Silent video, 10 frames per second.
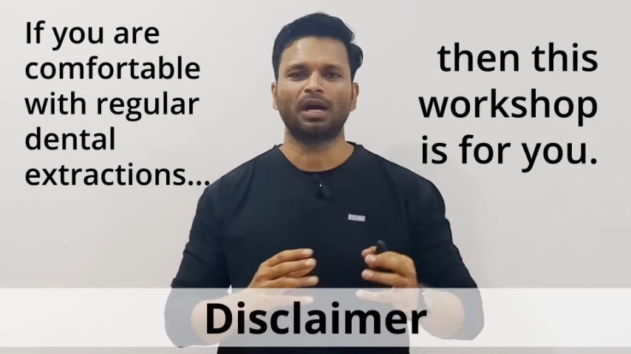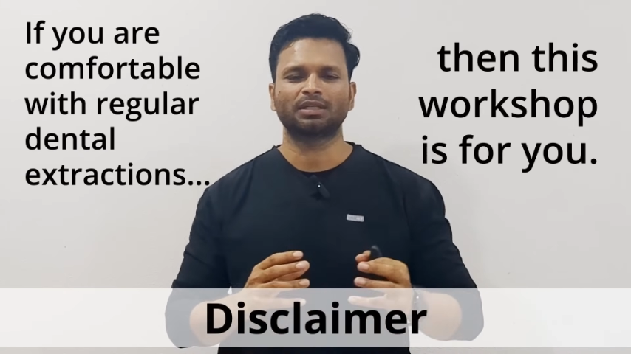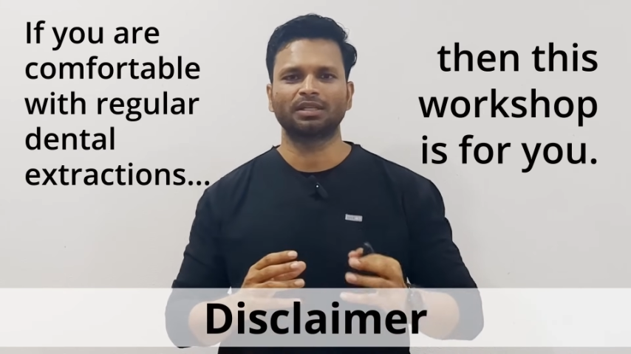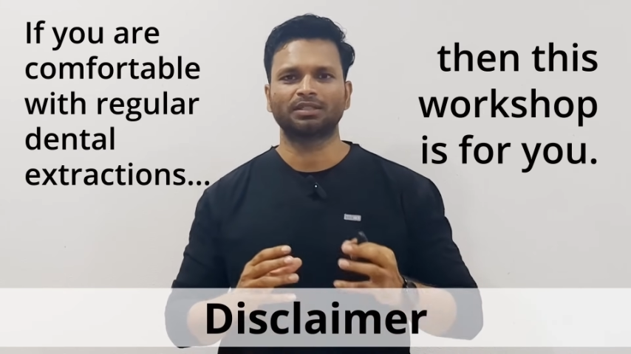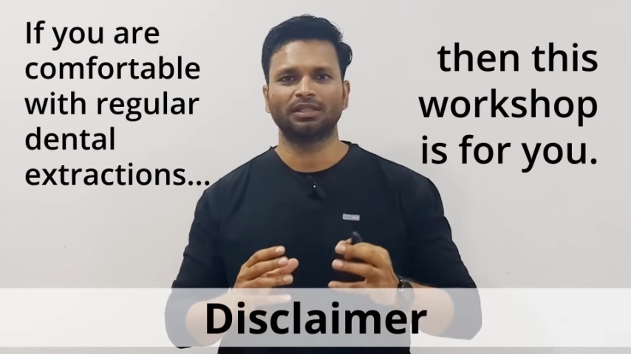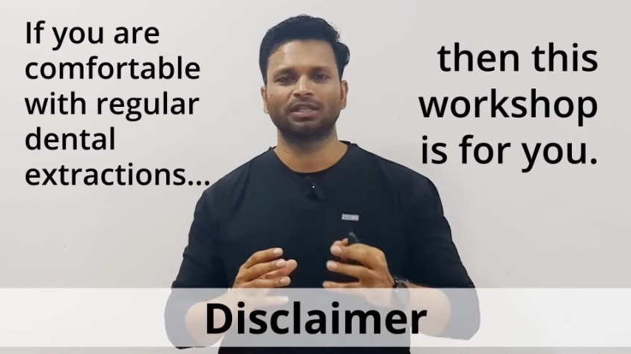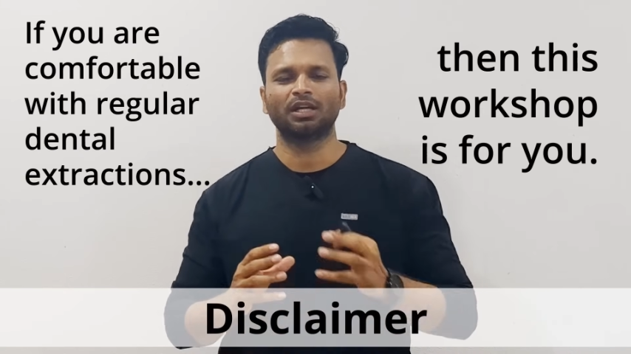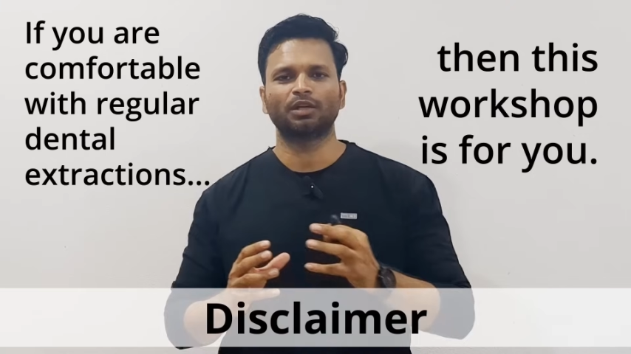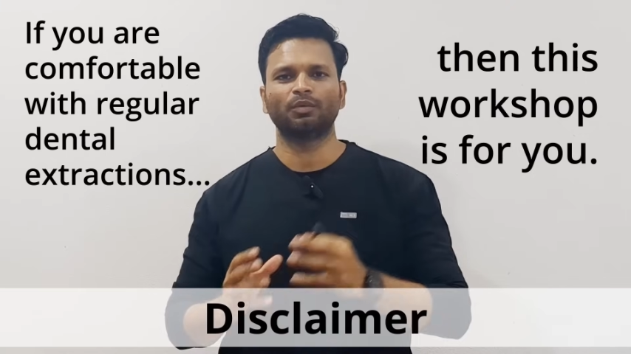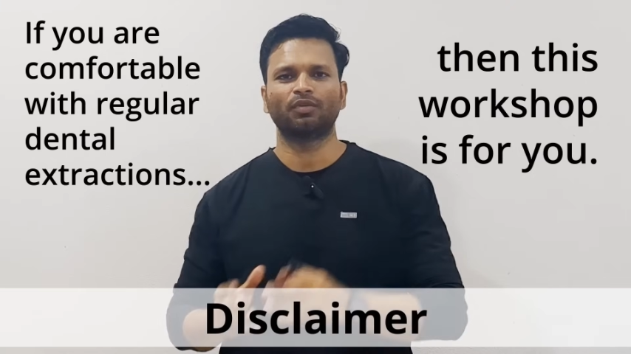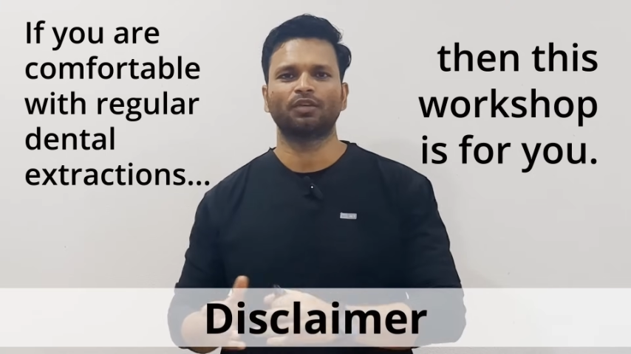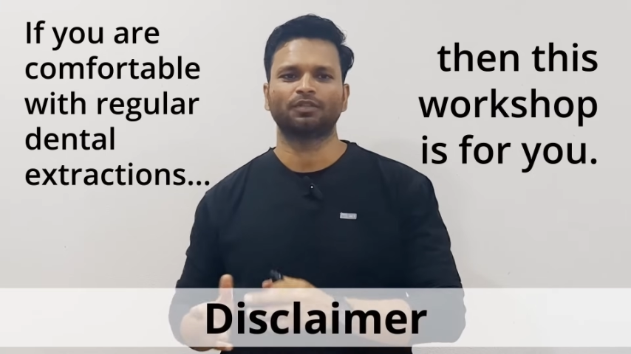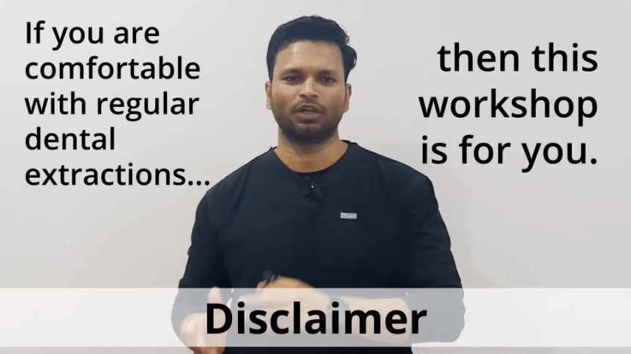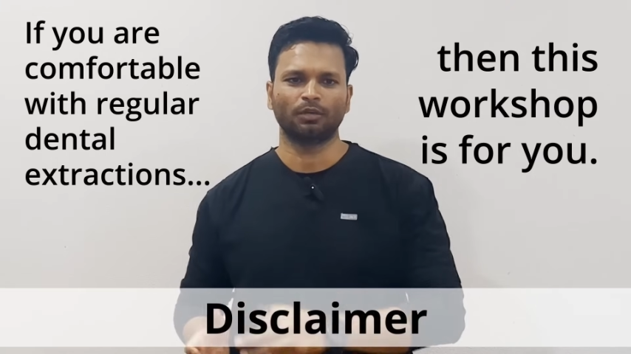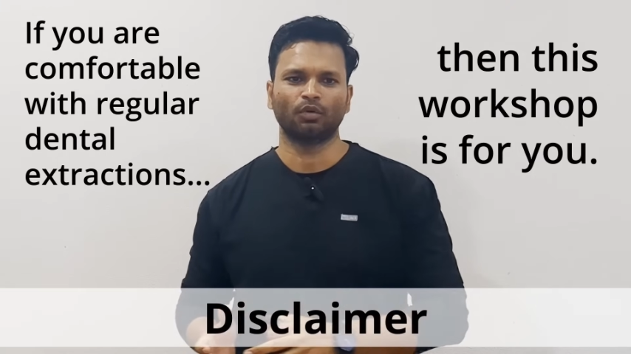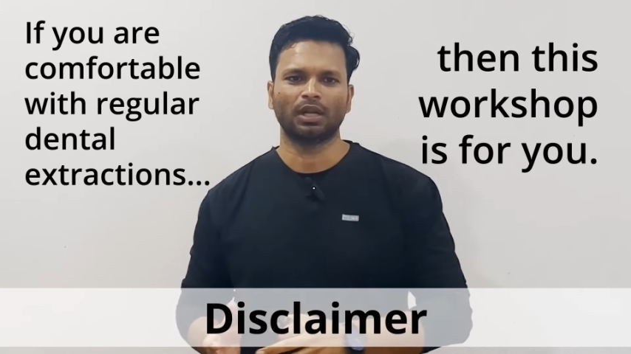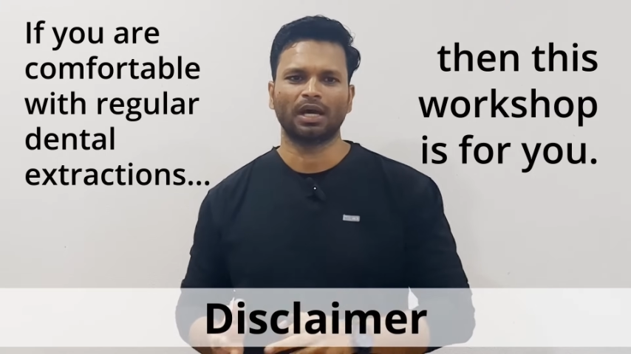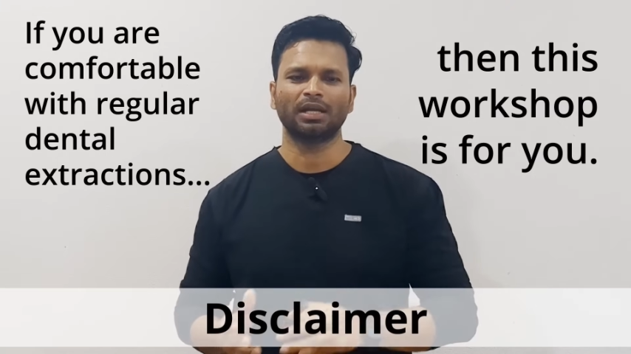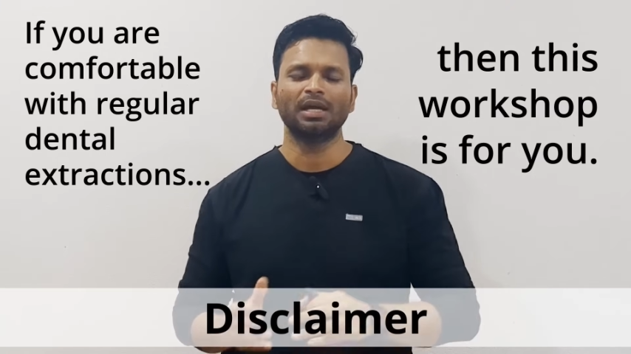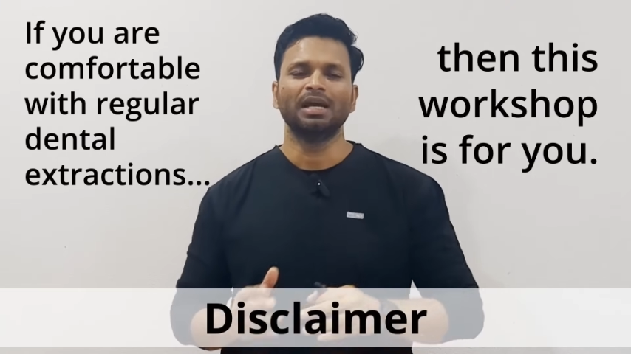master surgical removal of third molar,